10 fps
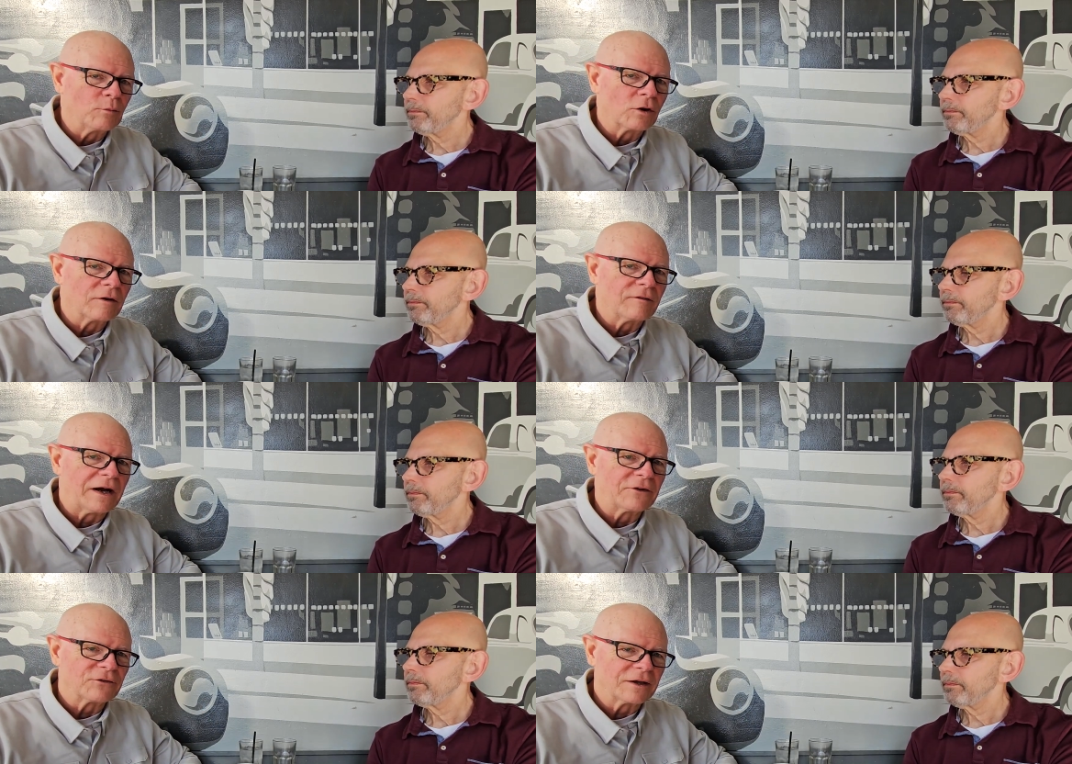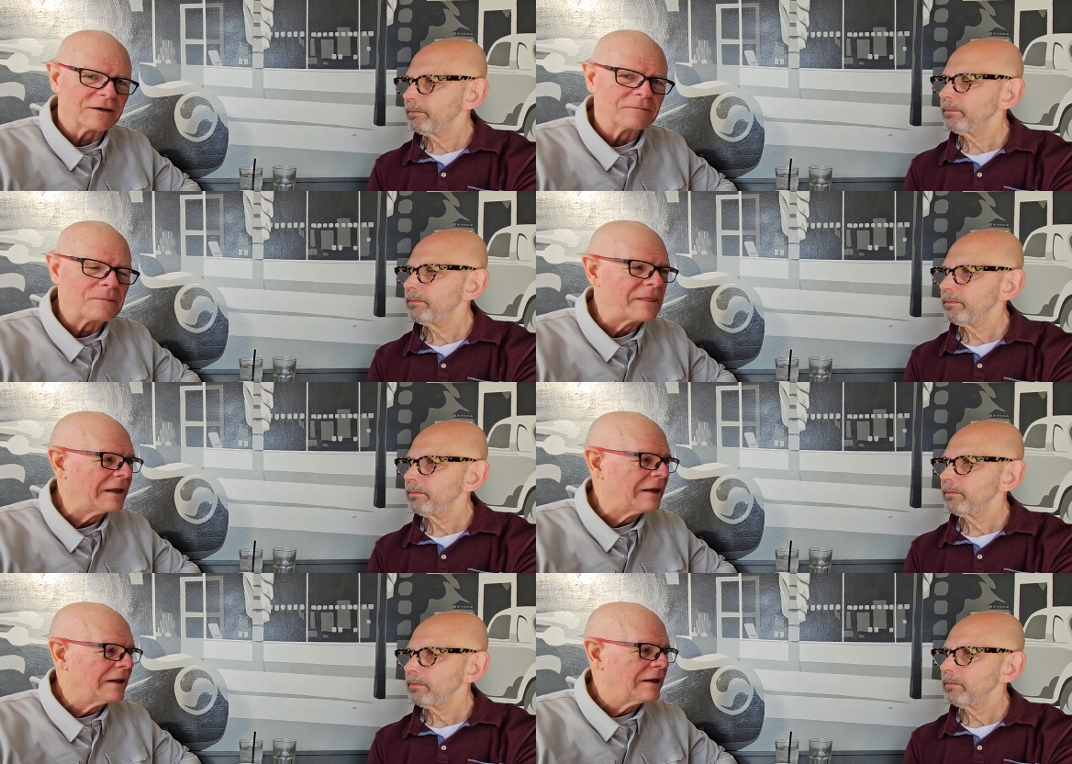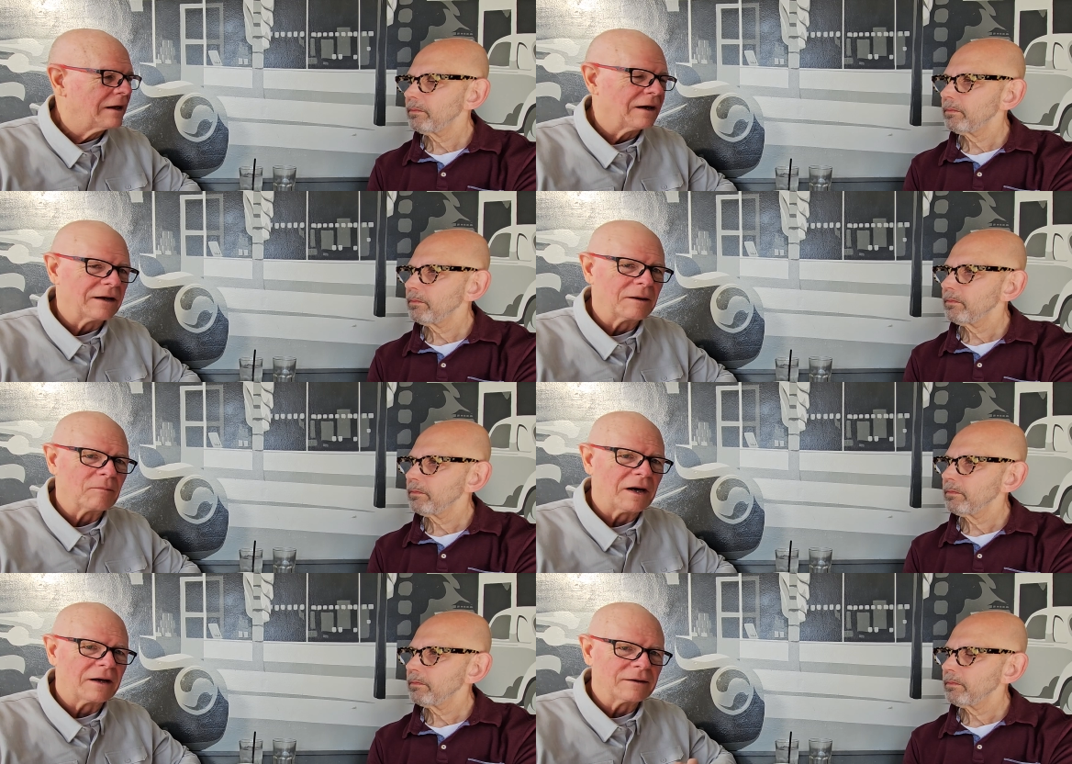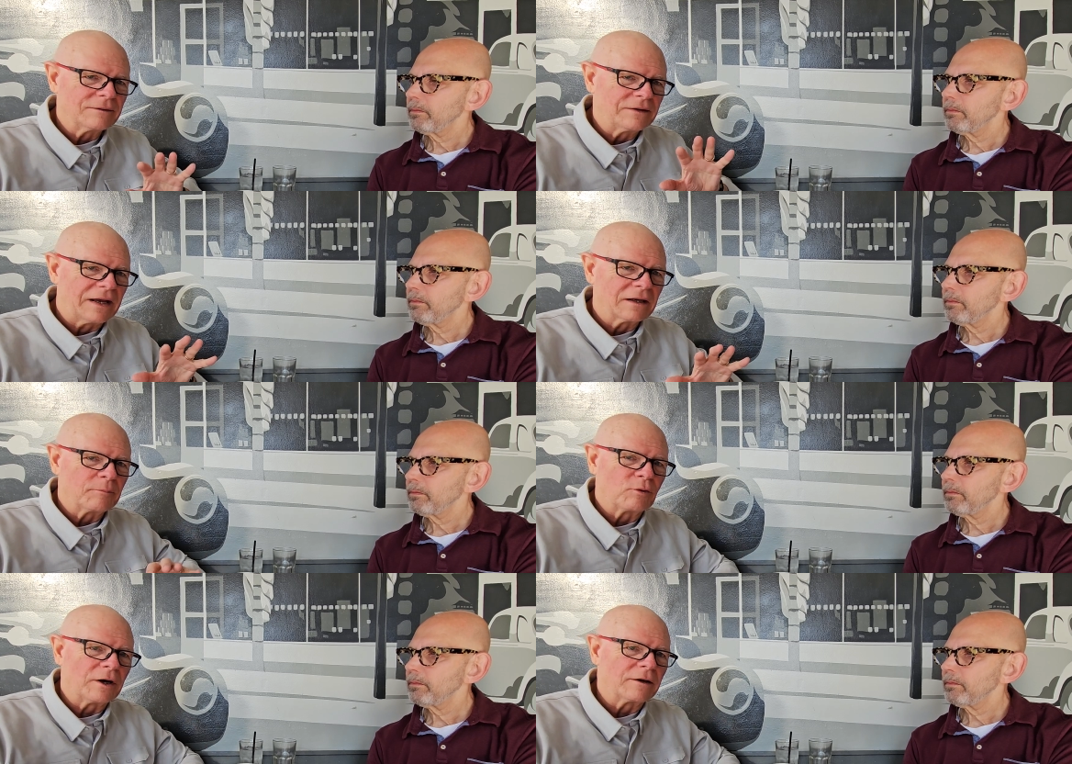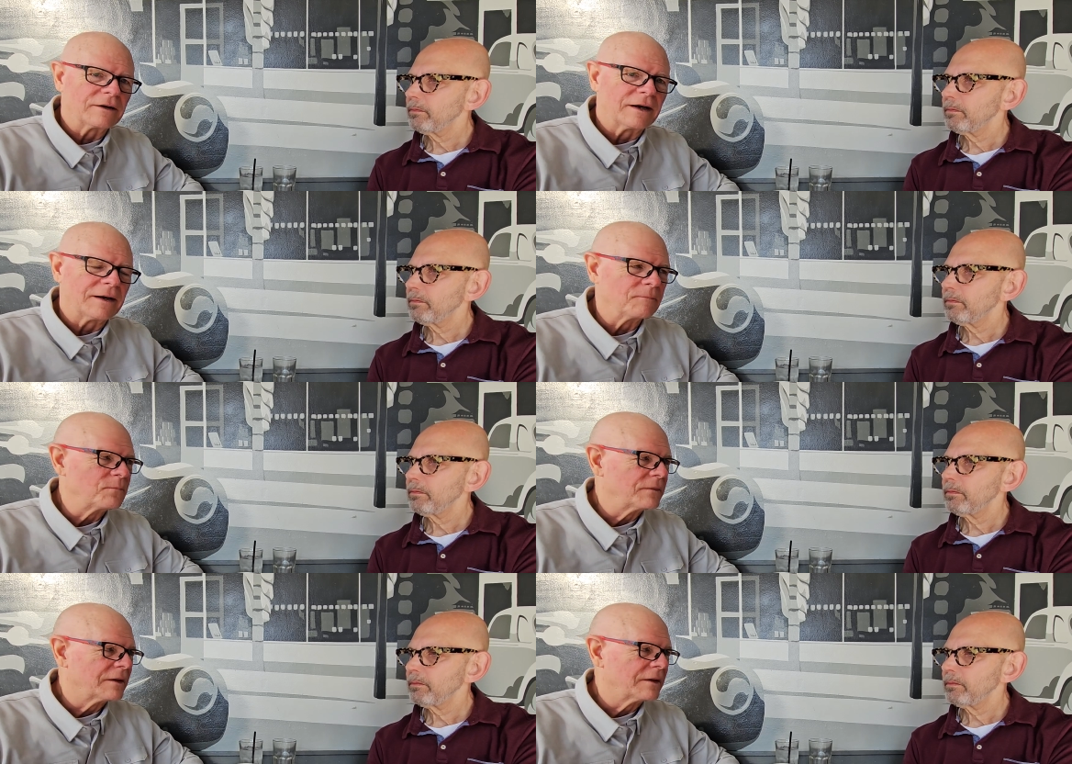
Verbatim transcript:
Speaker 1: book of Isaiah uh, in my daily prayer time.